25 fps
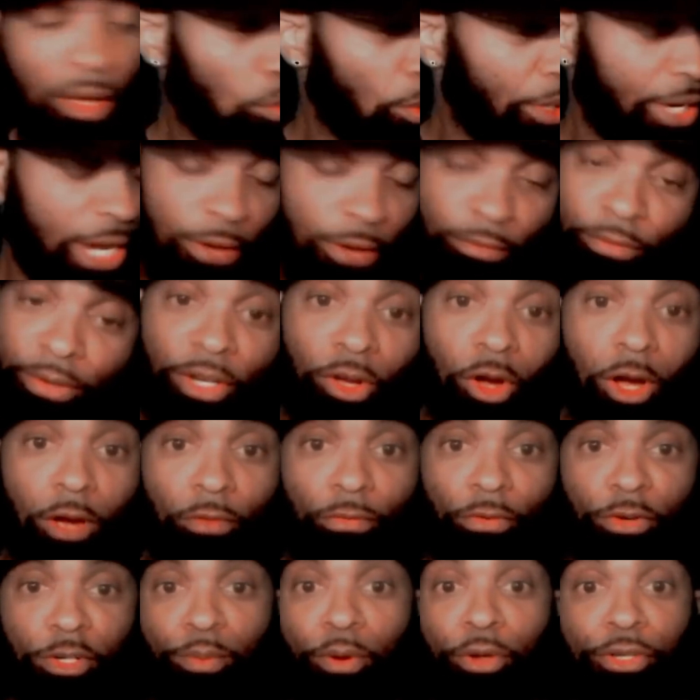Whatever he
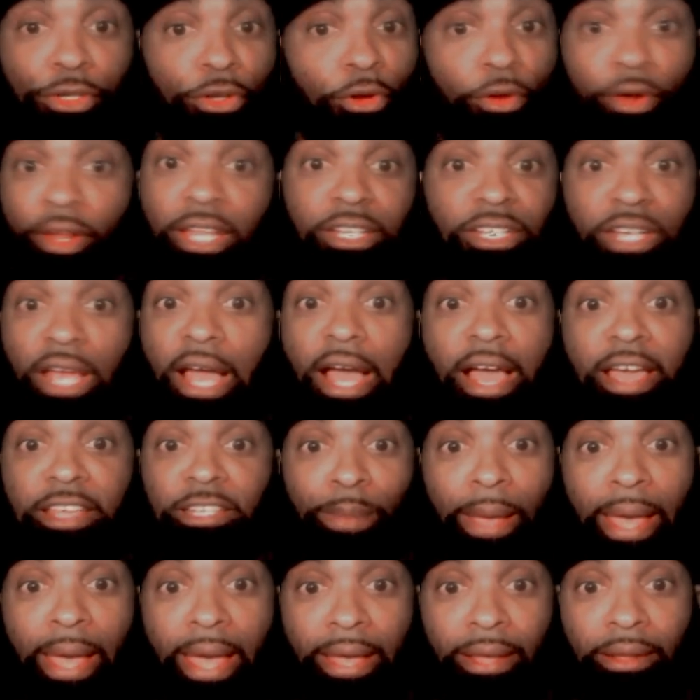offers, bro. You're going to get your
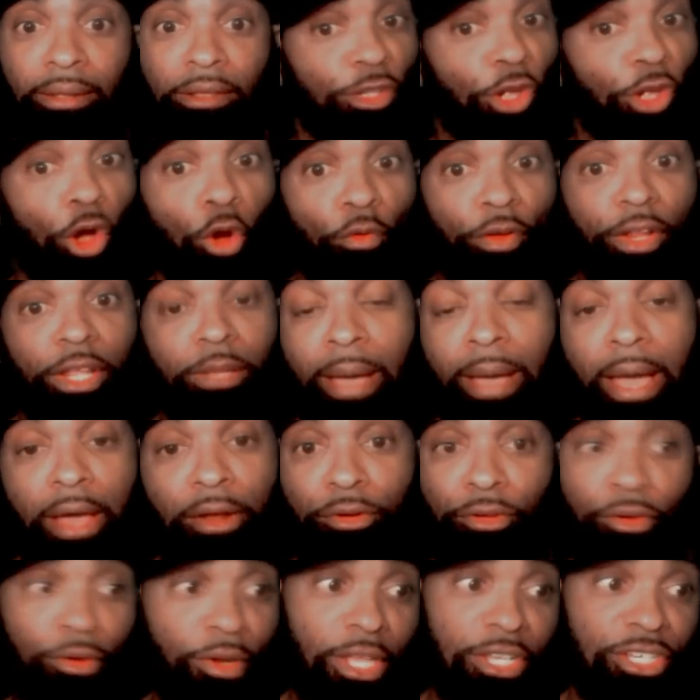highest bag. It don't really matter.
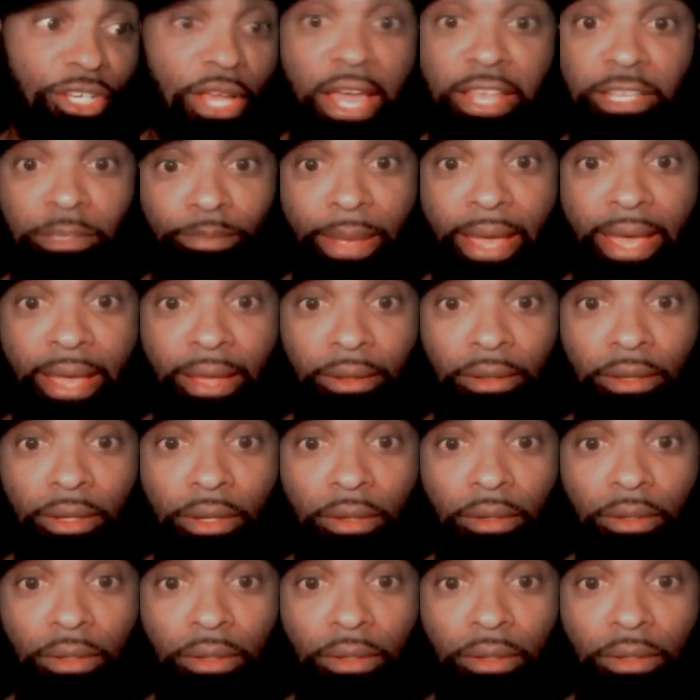You're going to get your highest bag.